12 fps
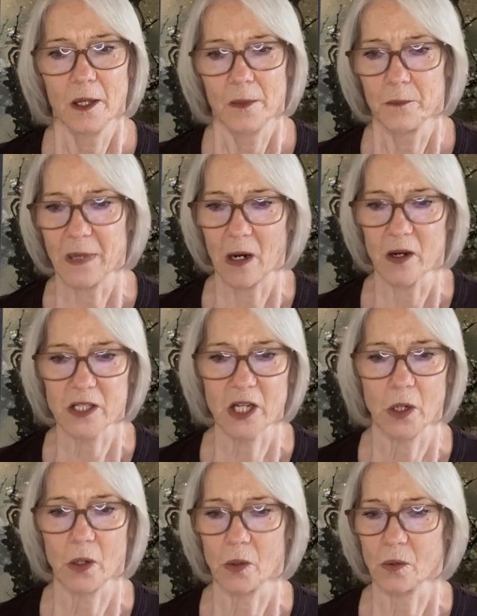
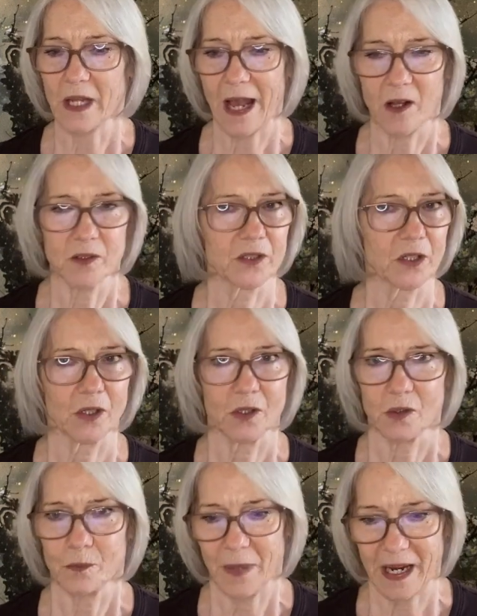baritone,
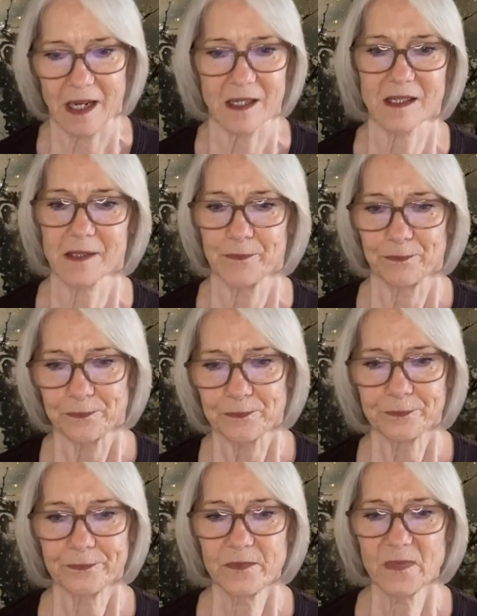alto, bass,
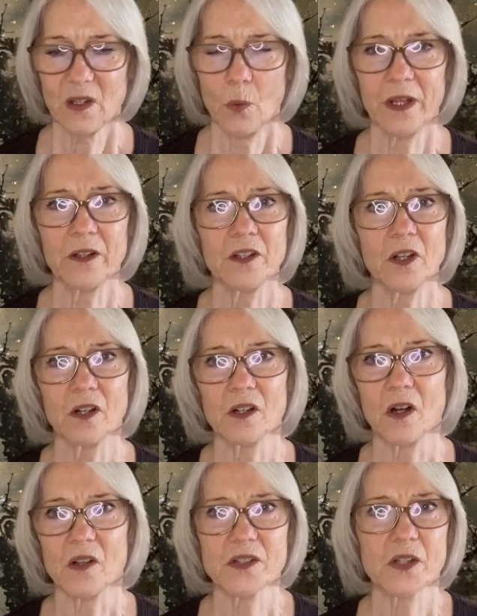whether you're
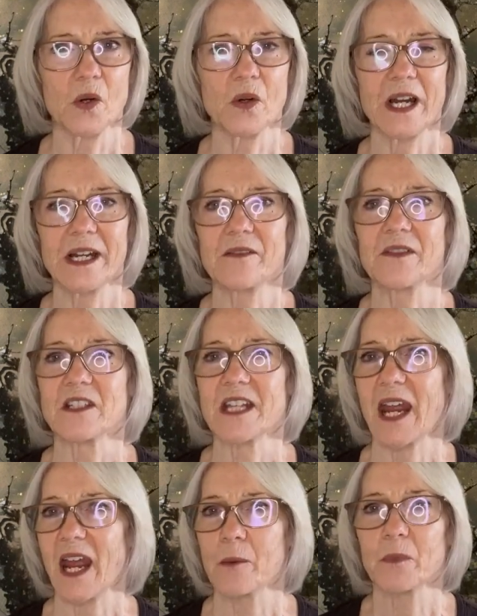also kind of the
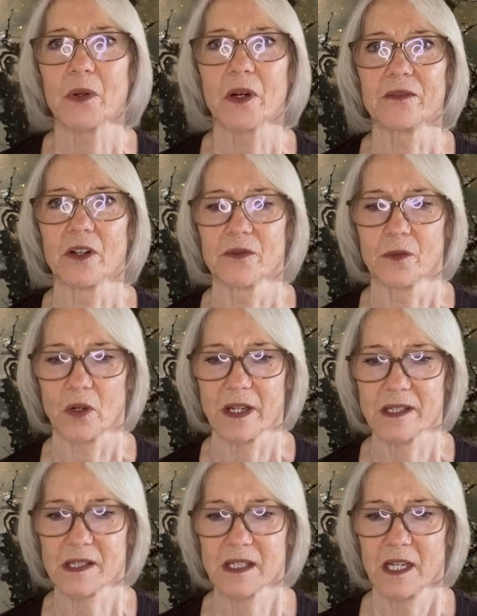timbre of your
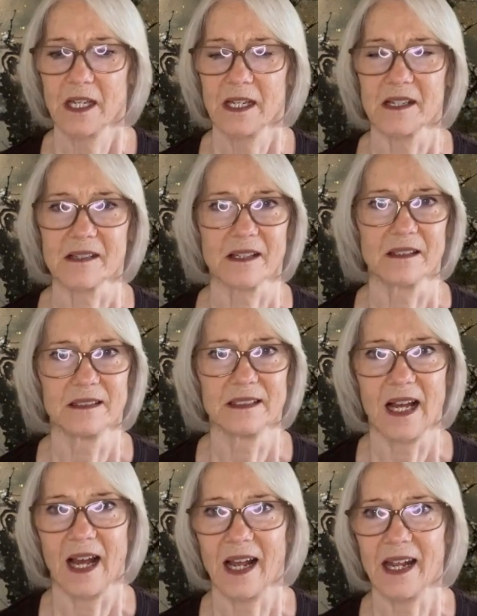voice. Is it
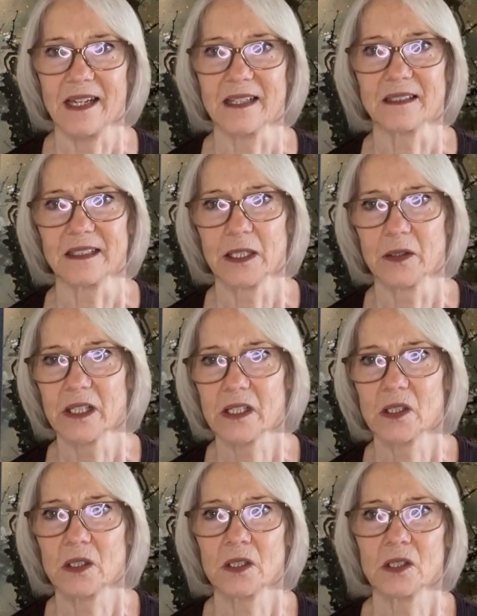light and
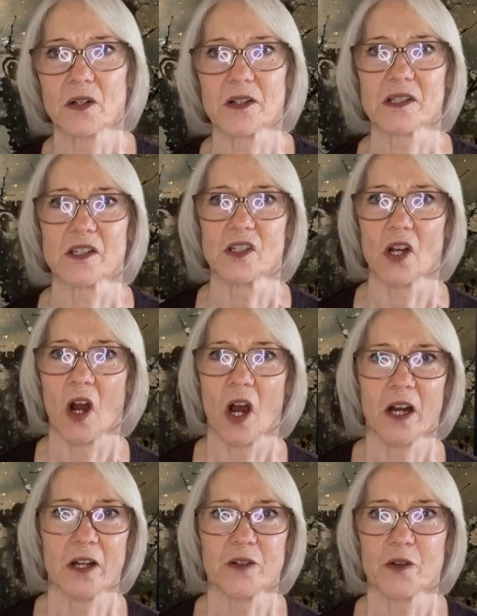lyrical, or is it
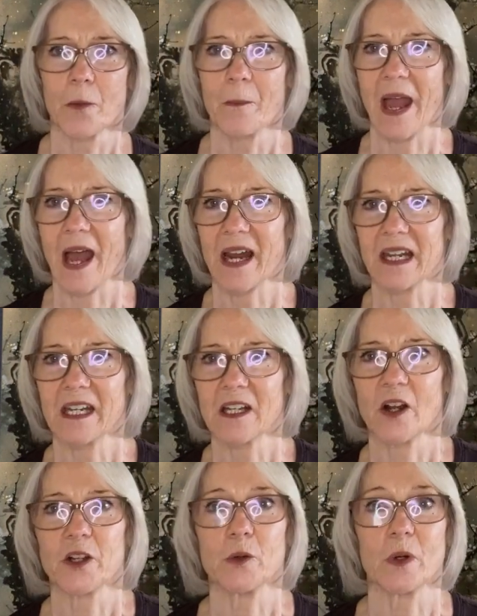dark and dramatic?
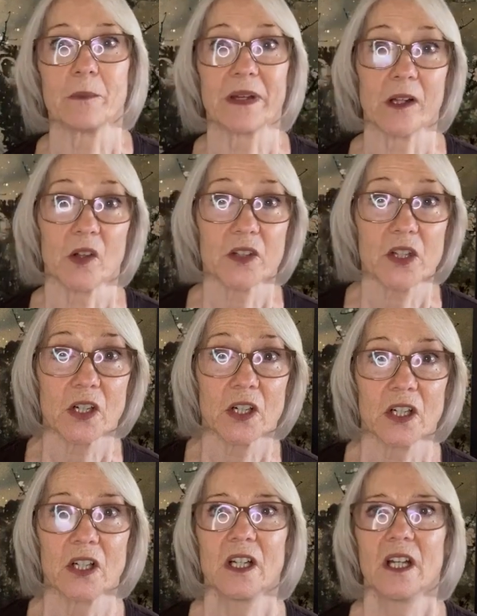Are you a
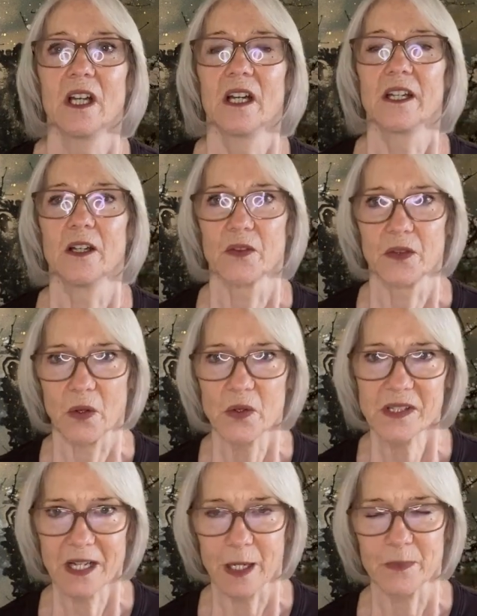belter? You know, those
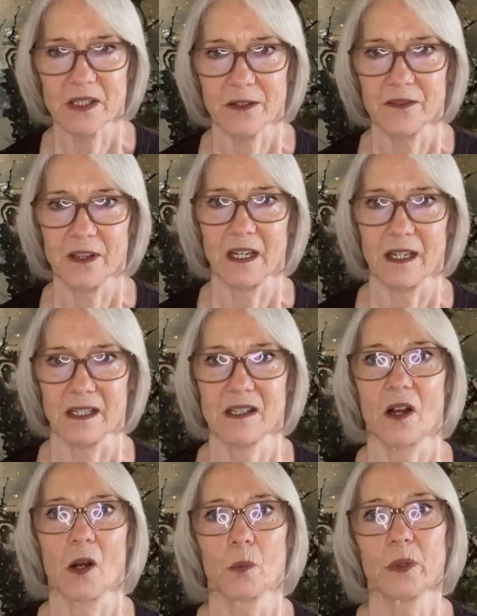types of things
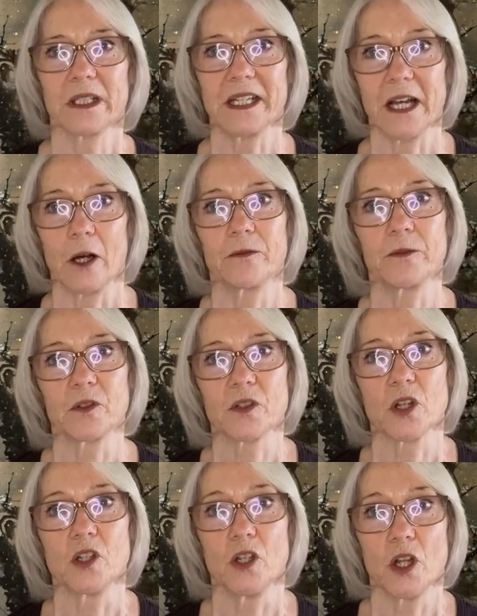are really helpful
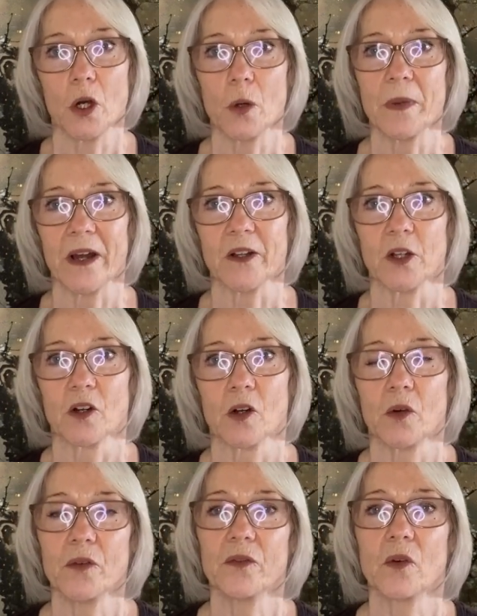to know about your
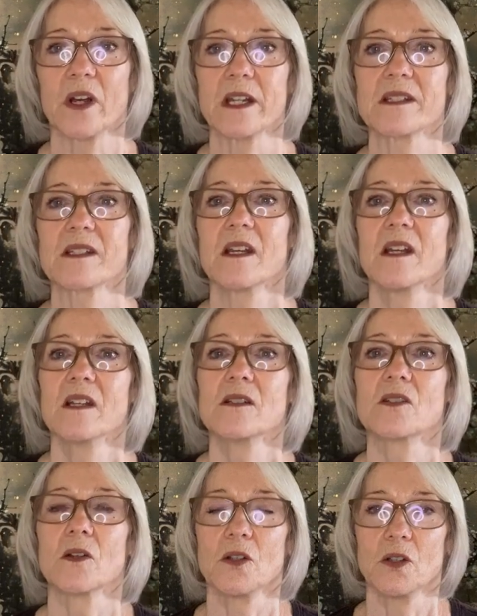own voice.
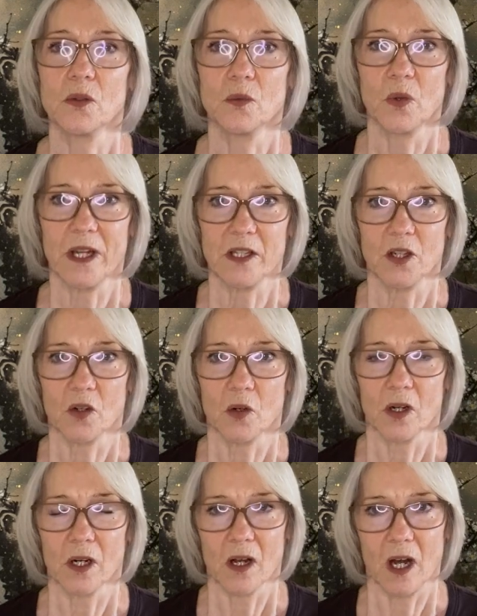So when
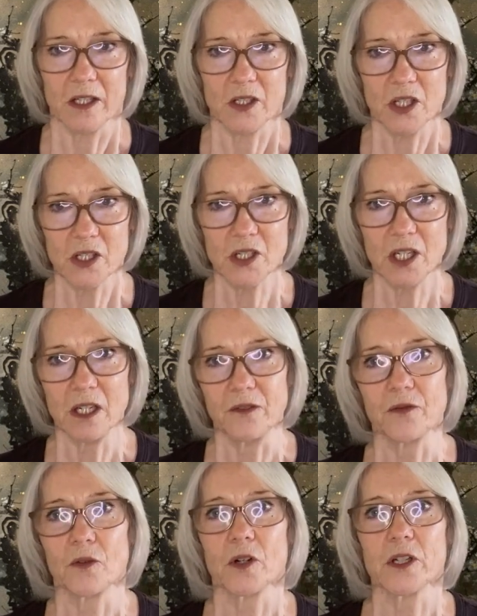you're auditioning
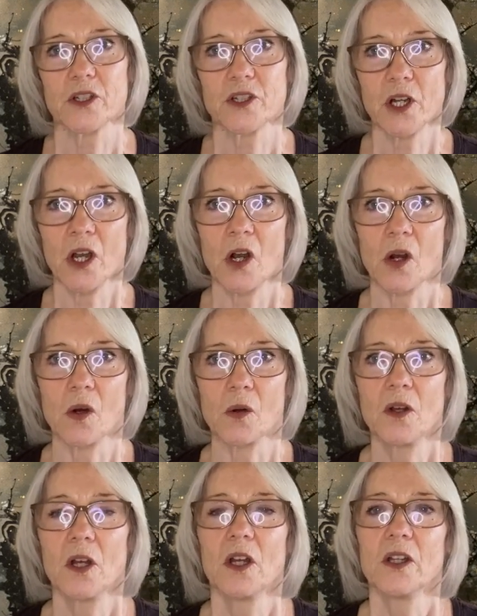for a
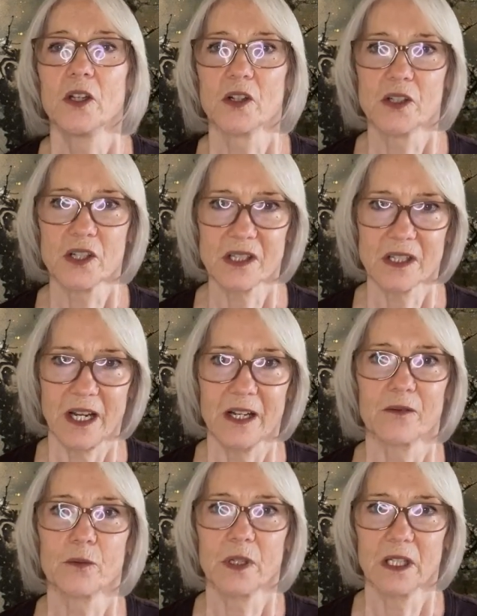show, you're just kind
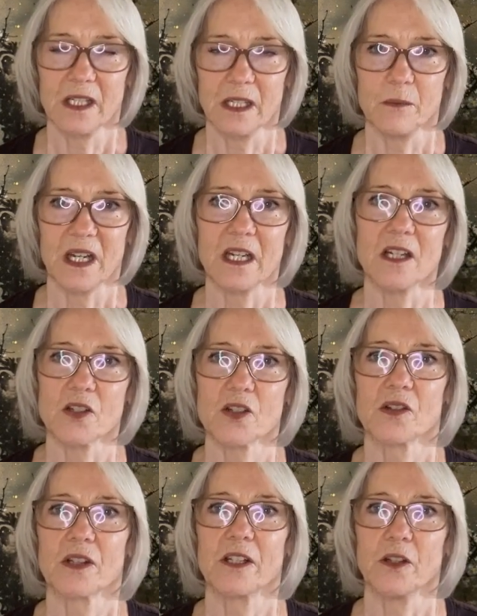of really making
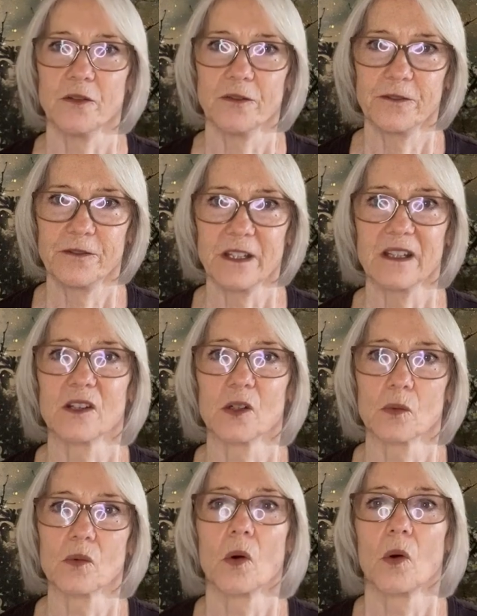sure that you fit the
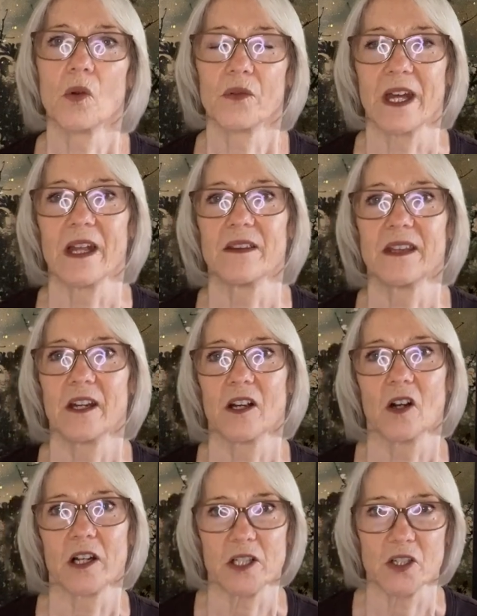role that they're
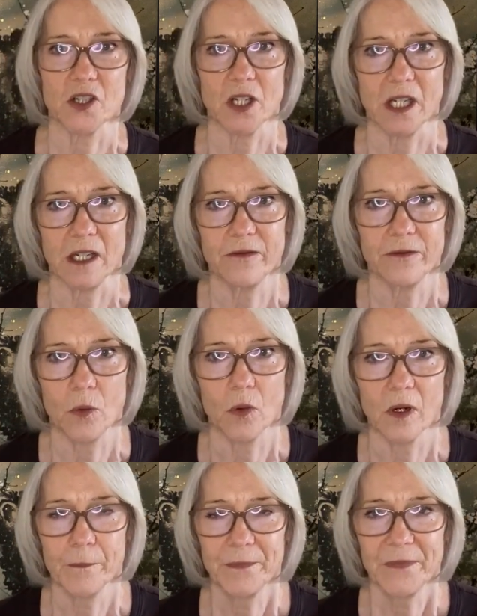auditioning for.